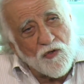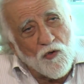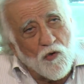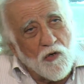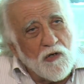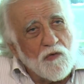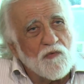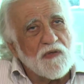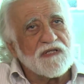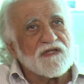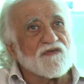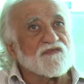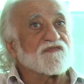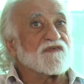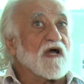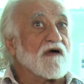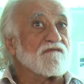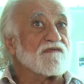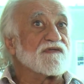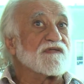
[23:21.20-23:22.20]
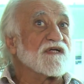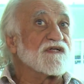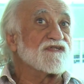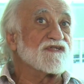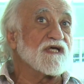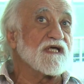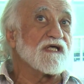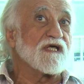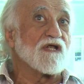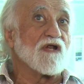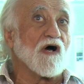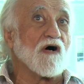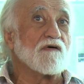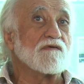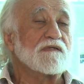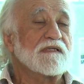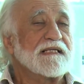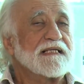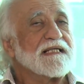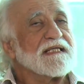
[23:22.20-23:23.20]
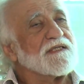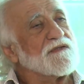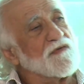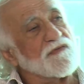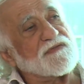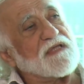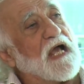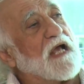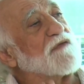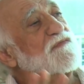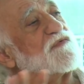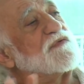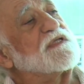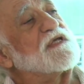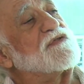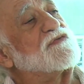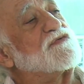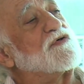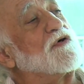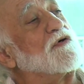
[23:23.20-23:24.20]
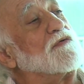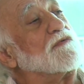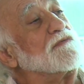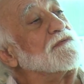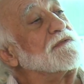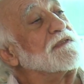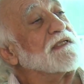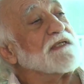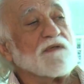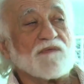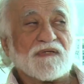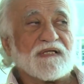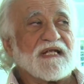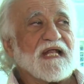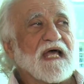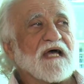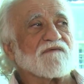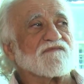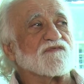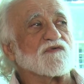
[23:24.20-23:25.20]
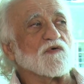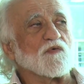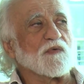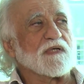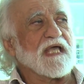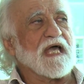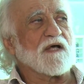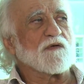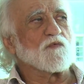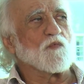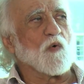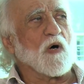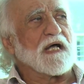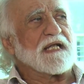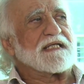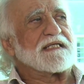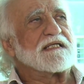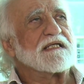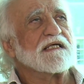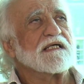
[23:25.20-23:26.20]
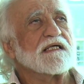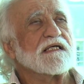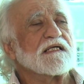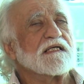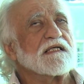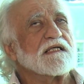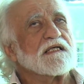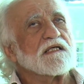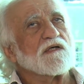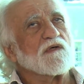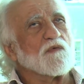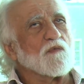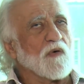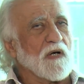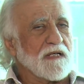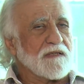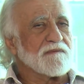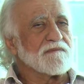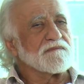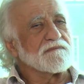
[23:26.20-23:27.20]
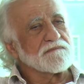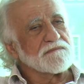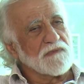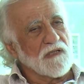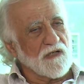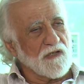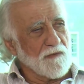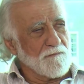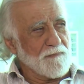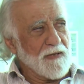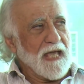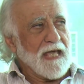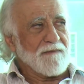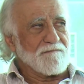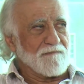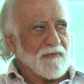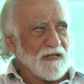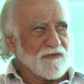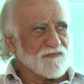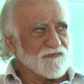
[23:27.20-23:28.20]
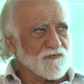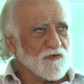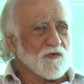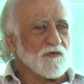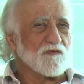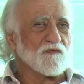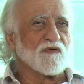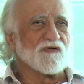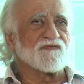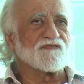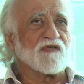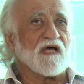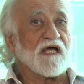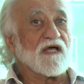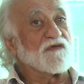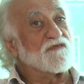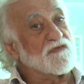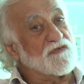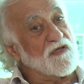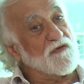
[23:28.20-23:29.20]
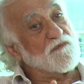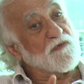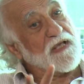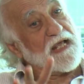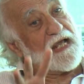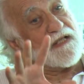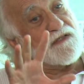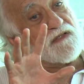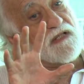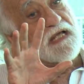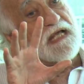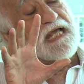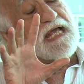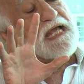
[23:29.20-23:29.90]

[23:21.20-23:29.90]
core, we discovered that, gee, you know, there are times we need 2. We didn't have 2, we had 1. What Chabed, my student, would say is, see, if we had